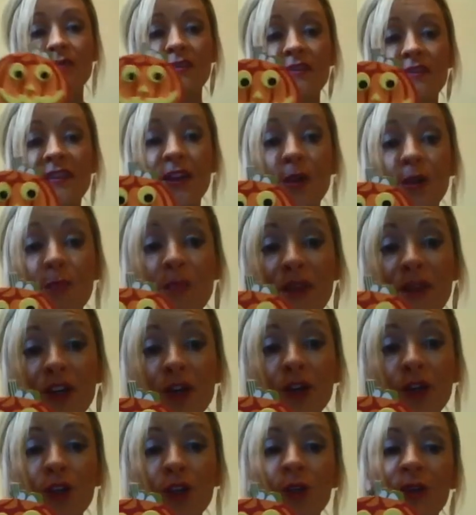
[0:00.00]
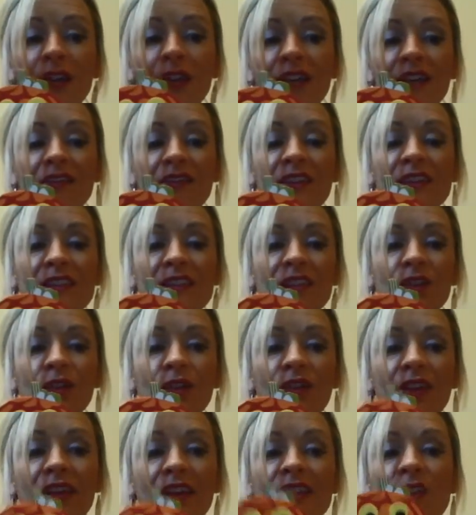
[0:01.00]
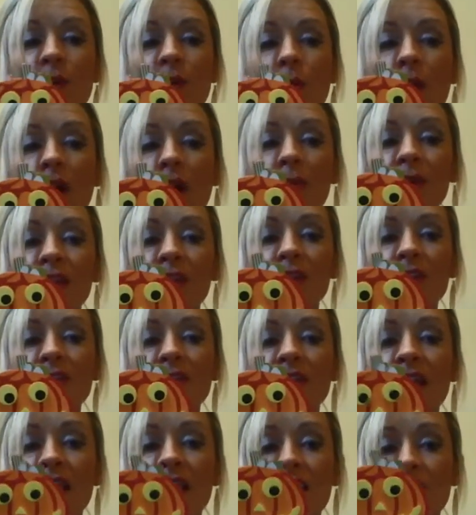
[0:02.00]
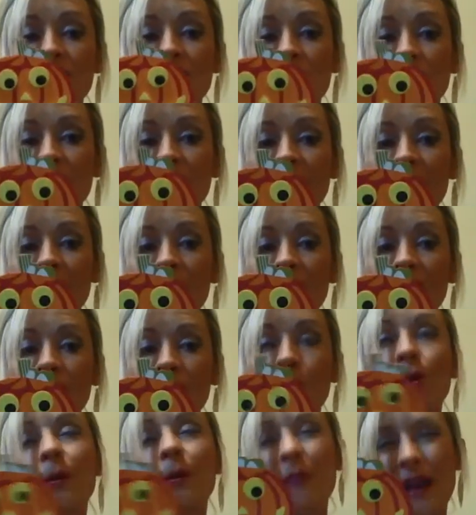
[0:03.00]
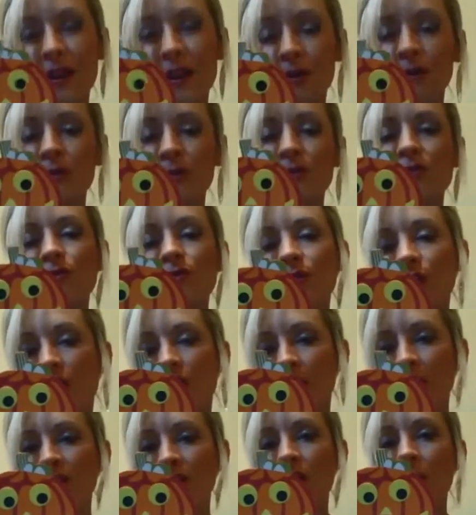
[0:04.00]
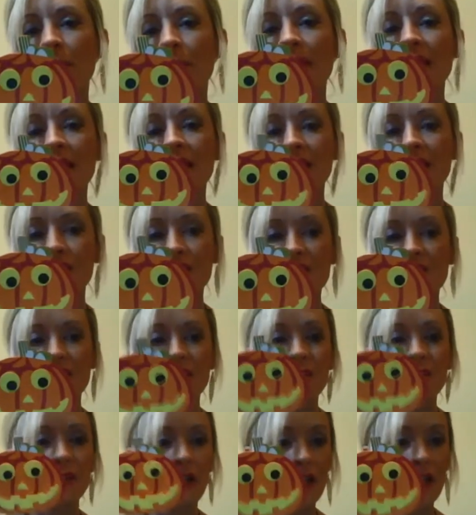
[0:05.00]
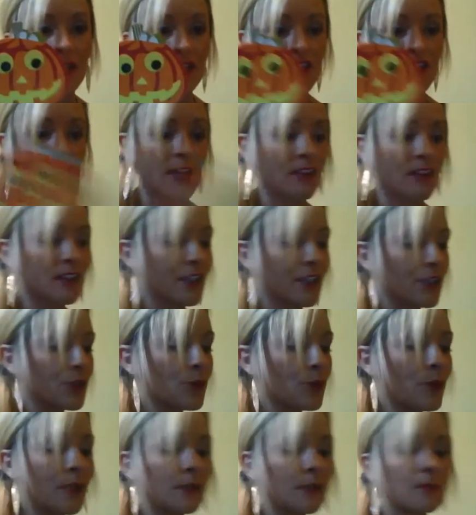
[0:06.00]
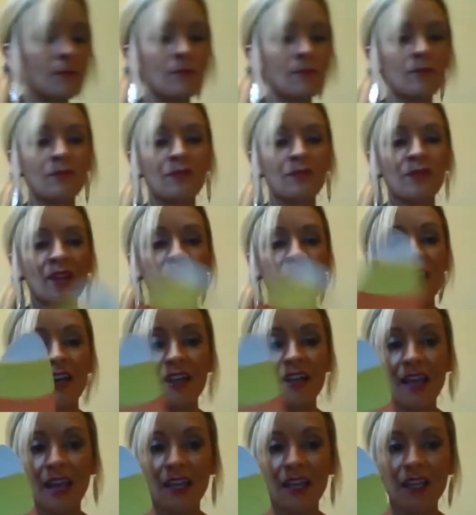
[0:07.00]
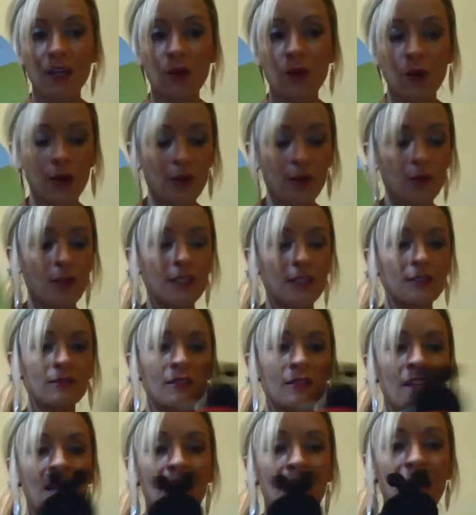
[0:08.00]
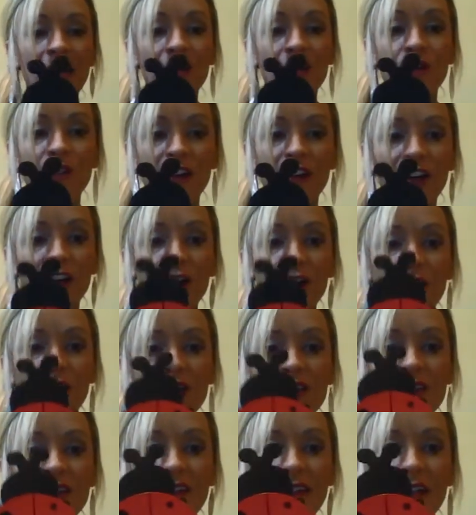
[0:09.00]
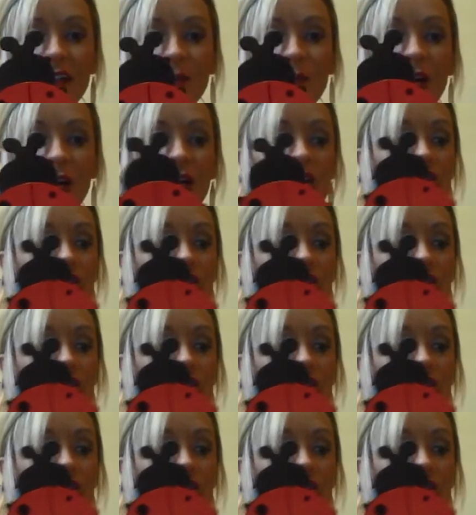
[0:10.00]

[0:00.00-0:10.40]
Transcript: They're bigger. You can get these little things at Wal-Mart, or Micheals or Hobby Lobby. And here's a jack-o'-lantern one, a candy corn one, and a very grouchy ladybug.